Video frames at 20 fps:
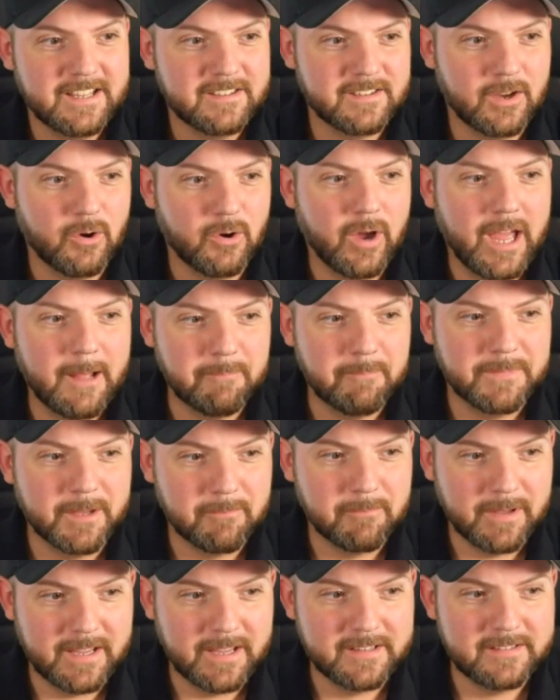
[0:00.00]
So
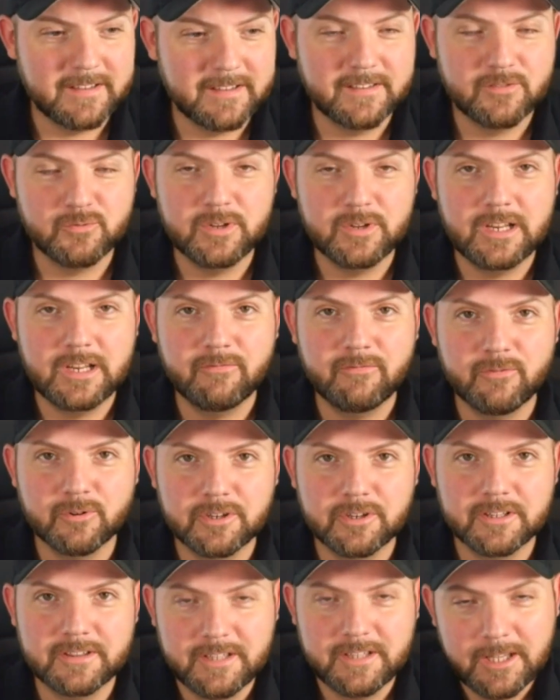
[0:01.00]
Heptabase is really
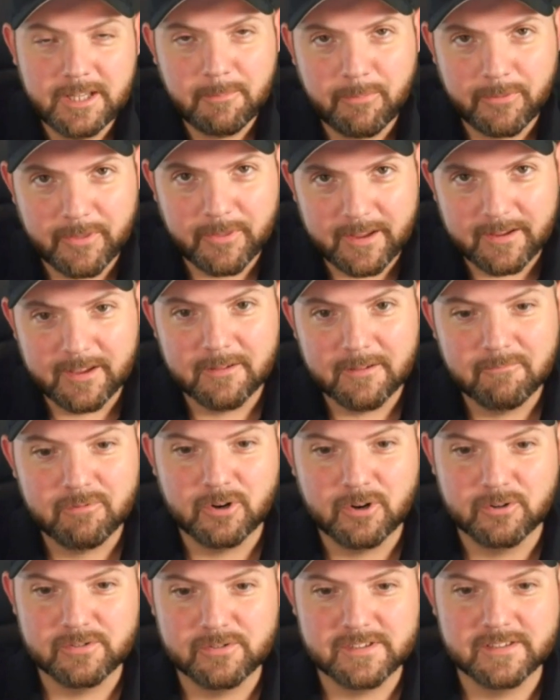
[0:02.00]
for the deep thinking
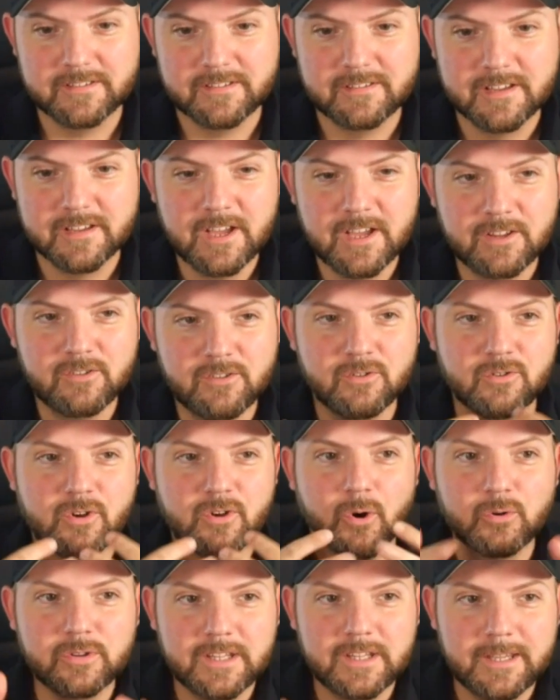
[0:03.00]
process, to
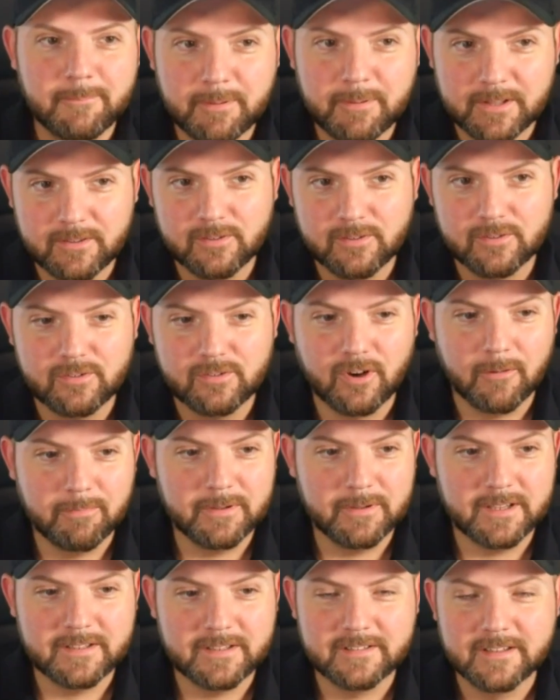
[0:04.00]
go deep into
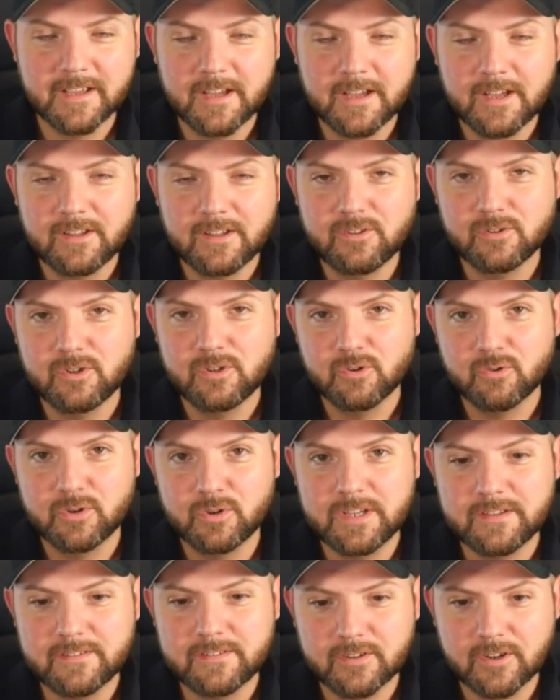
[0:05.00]
topics, to do
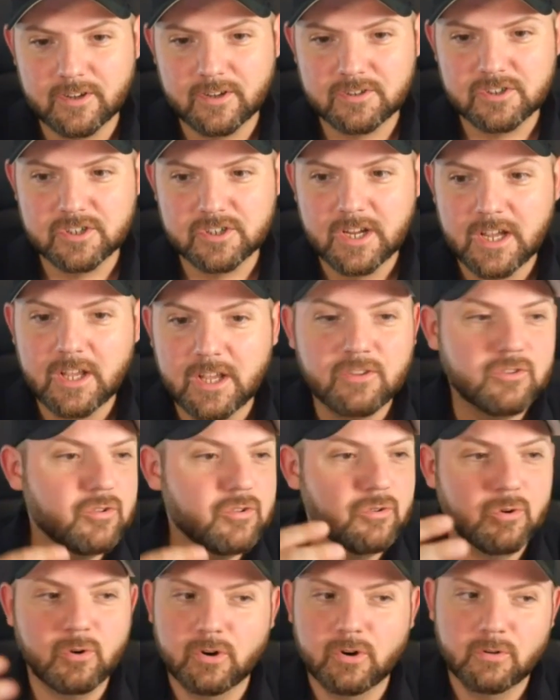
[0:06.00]
research,
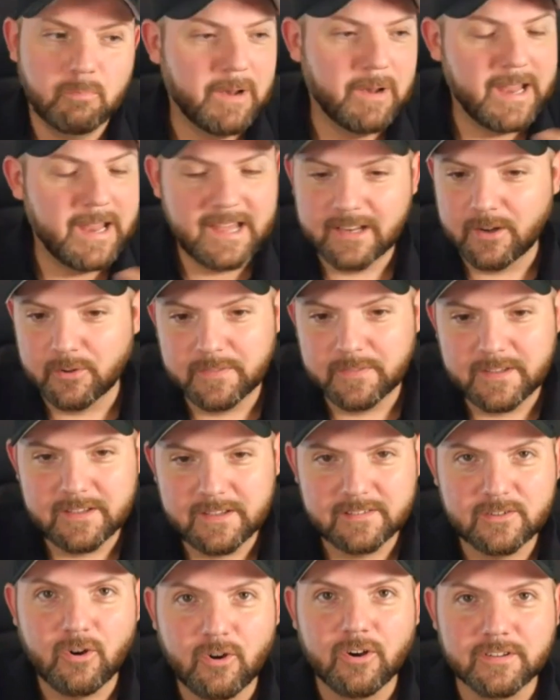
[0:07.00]
to plan out
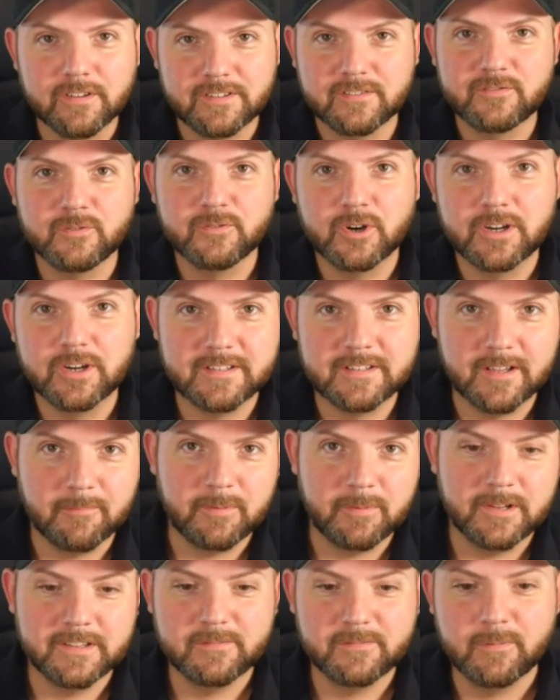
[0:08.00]
these courses, for
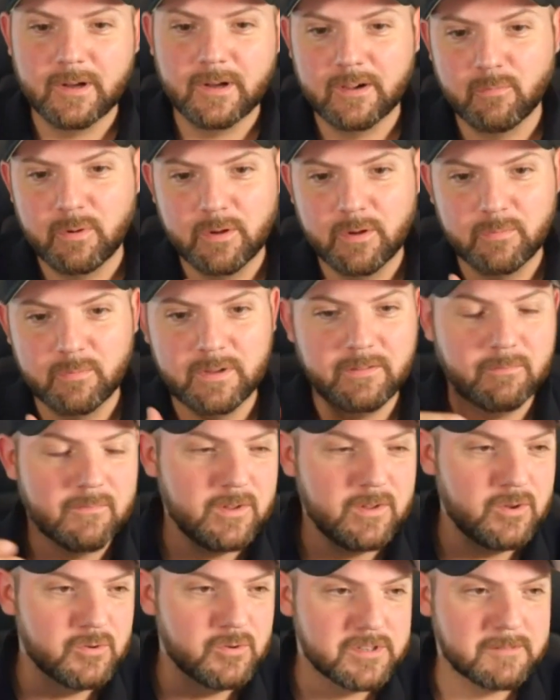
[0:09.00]
example, as well, where we
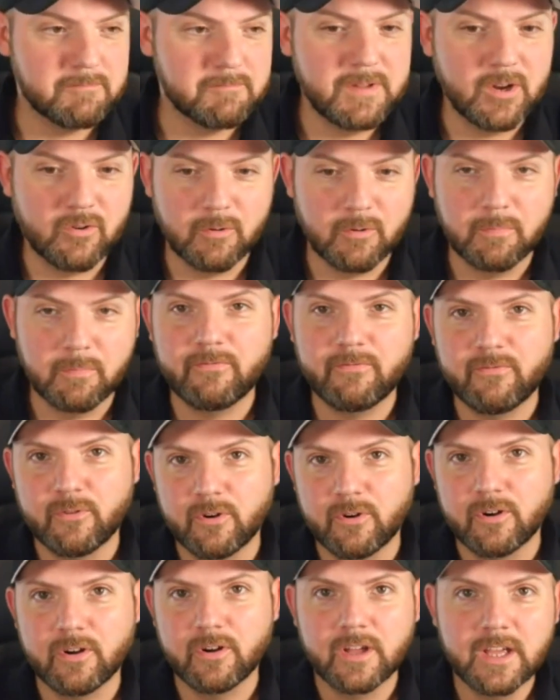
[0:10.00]
used Miro
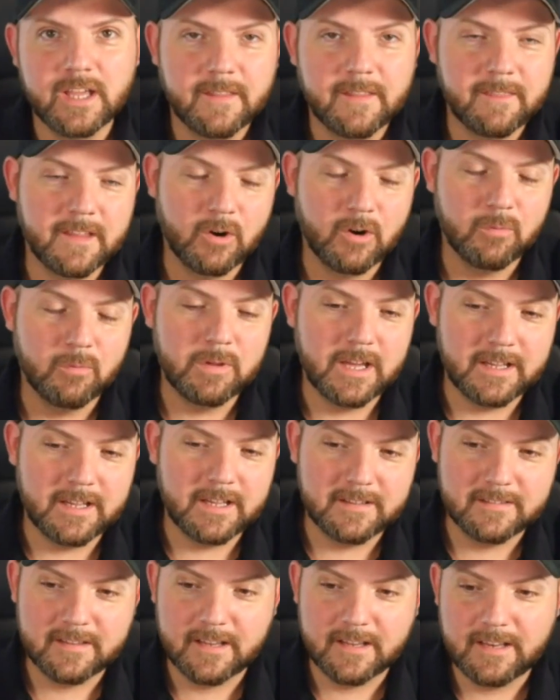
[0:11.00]
before. Now we are
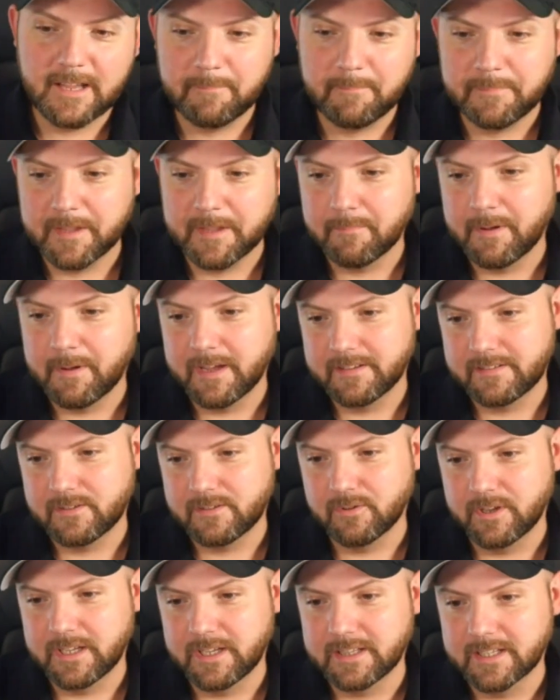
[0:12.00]
inside Heptabase
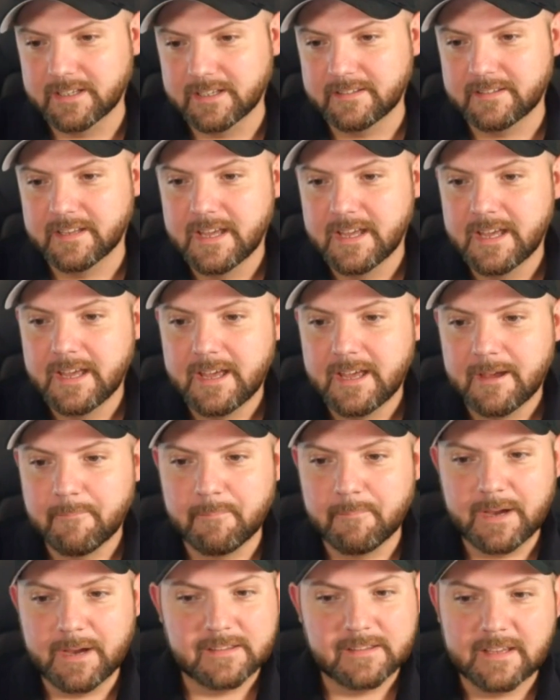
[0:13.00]
doing this.
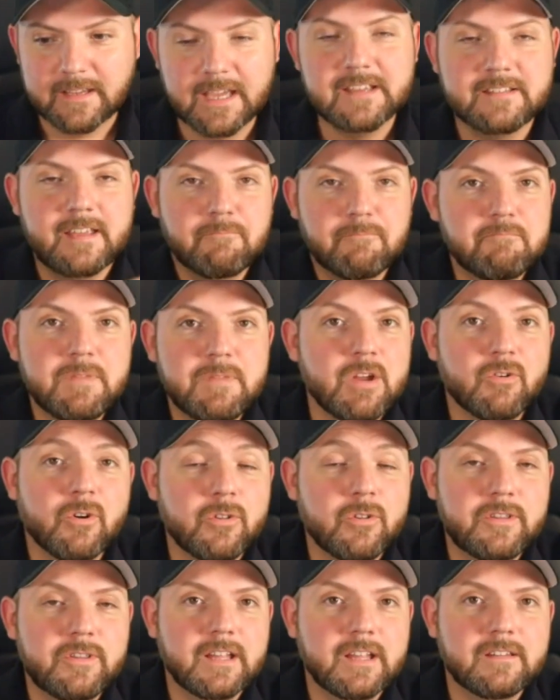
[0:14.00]
But is
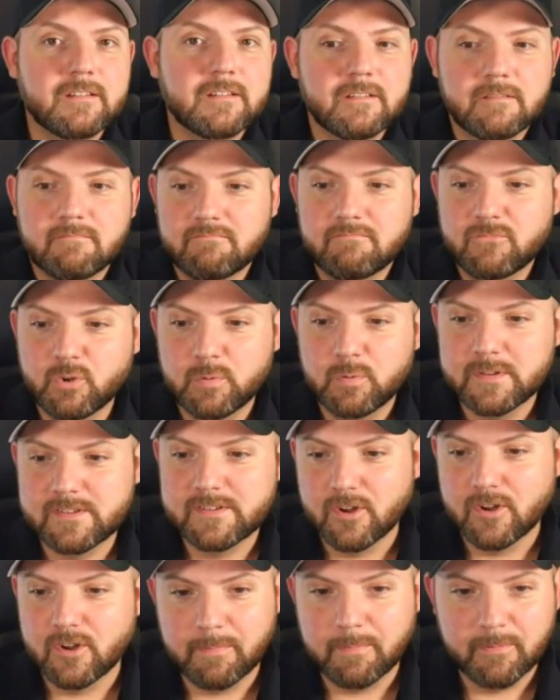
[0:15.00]
Miro dead? Do we
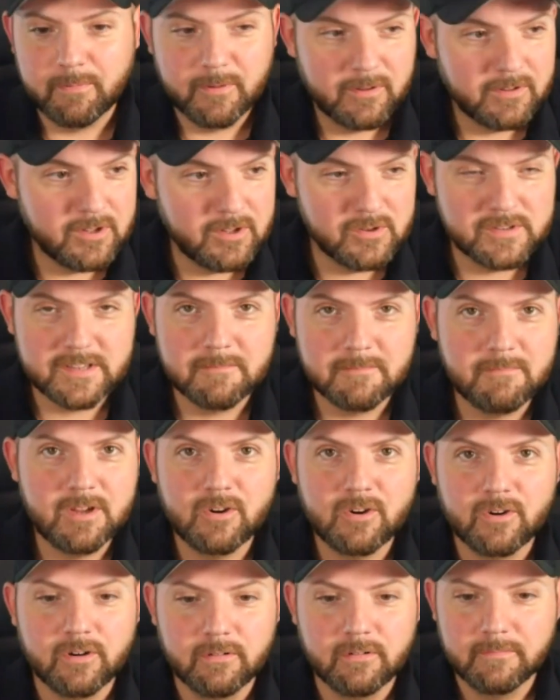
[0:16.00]
stop using
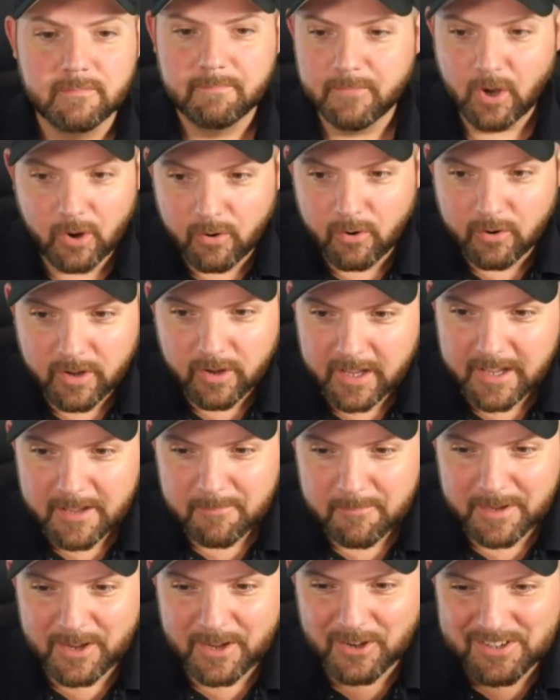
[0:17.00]
Miro? No,
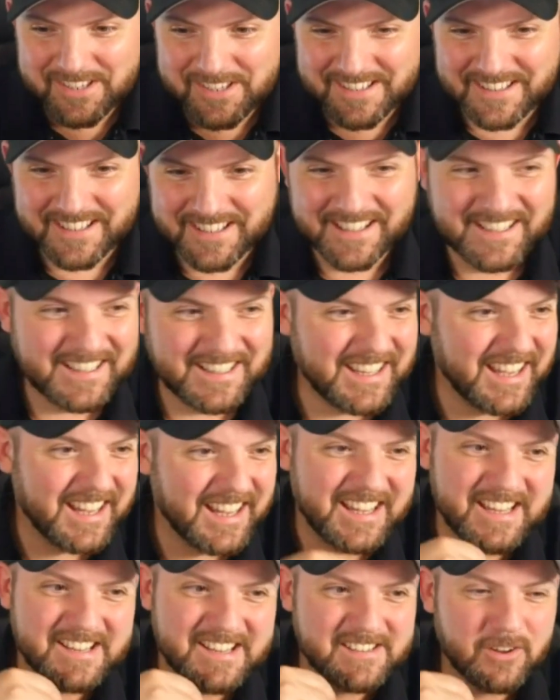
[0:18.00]
because still
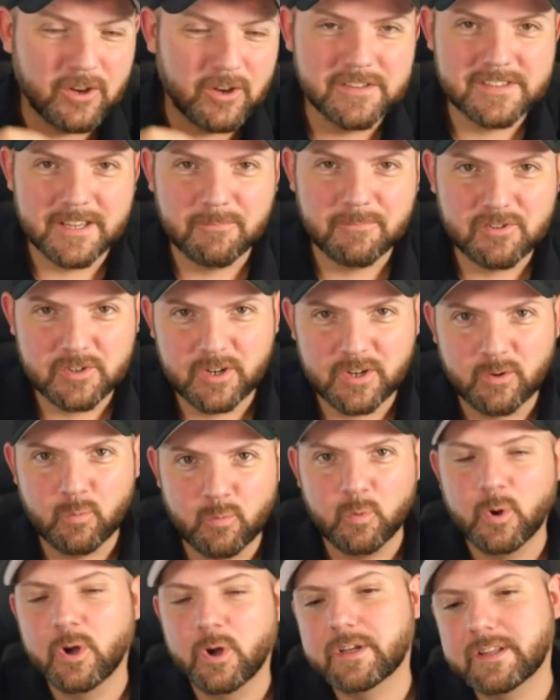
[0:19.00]
there is conceptual
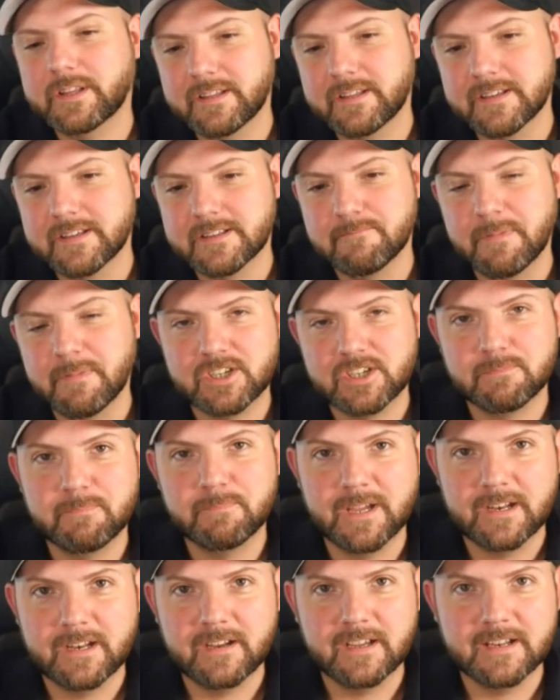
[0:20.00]
work that is much
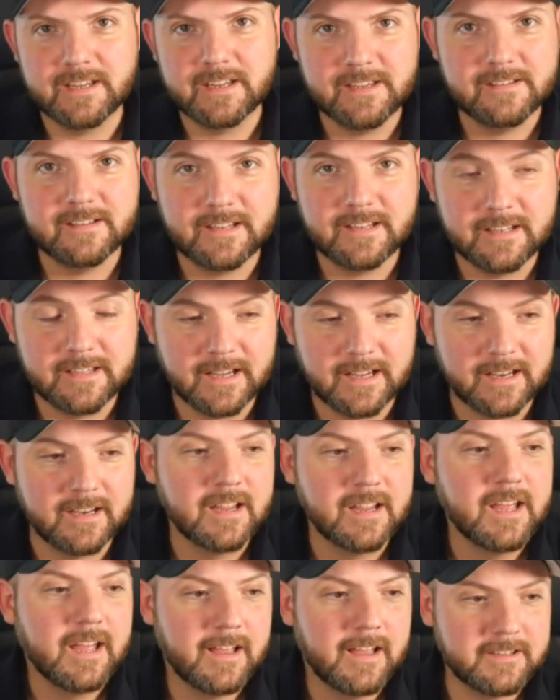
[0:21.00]
better and easily
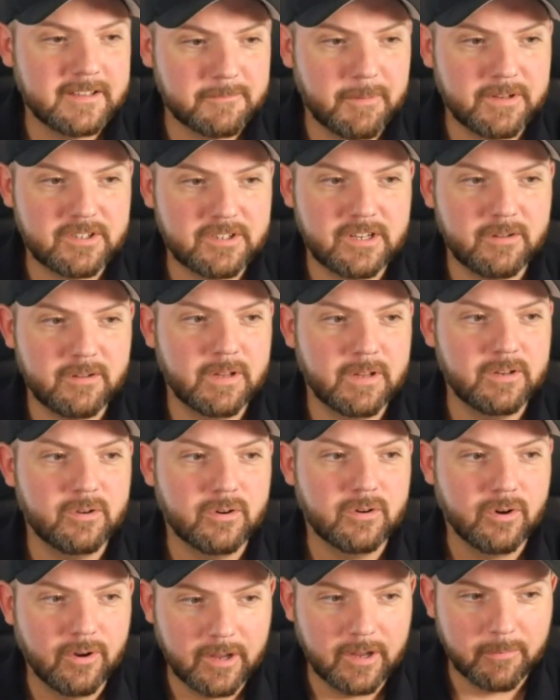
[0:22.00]
done, especially when you
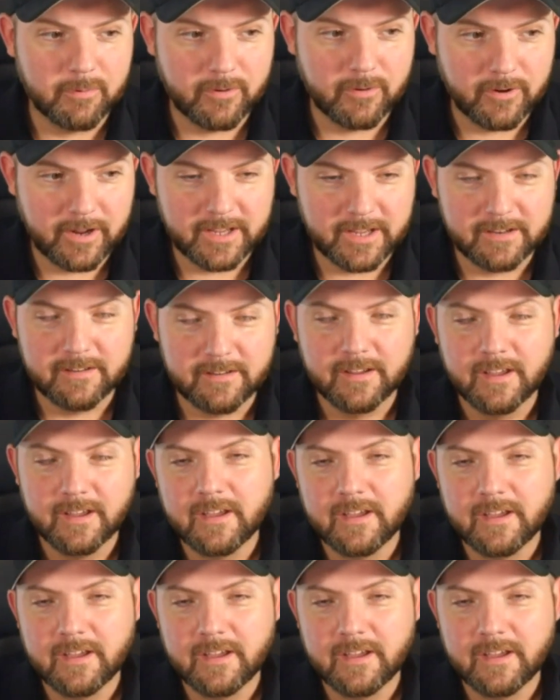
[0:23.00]
collaborate